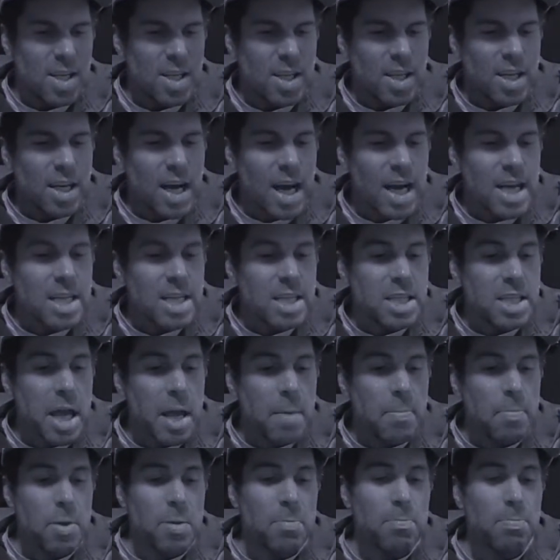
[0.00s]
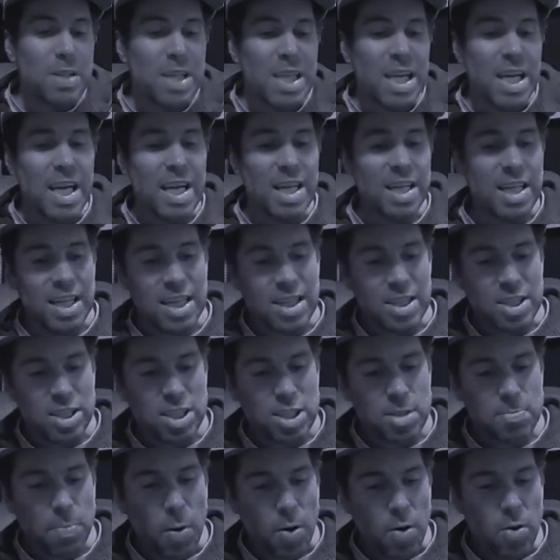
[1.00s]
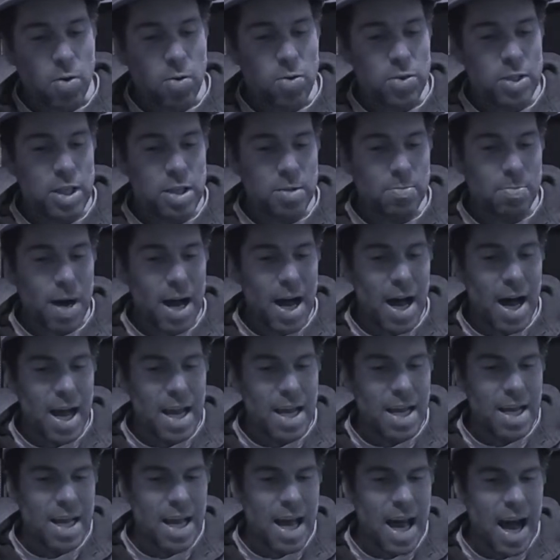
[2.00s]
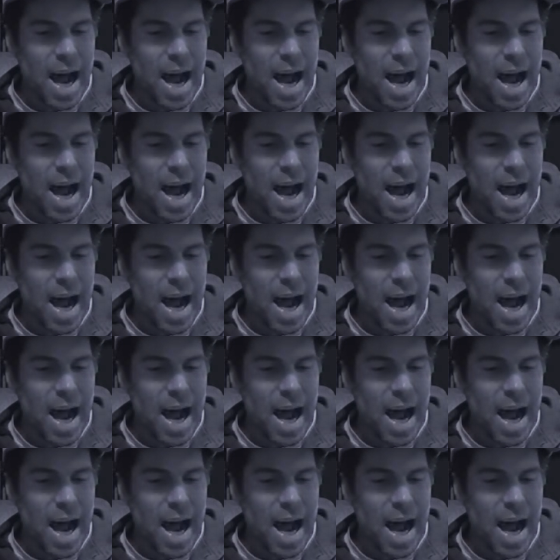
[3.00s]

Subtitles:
The kite-shaped Pleiades sparkle nearby,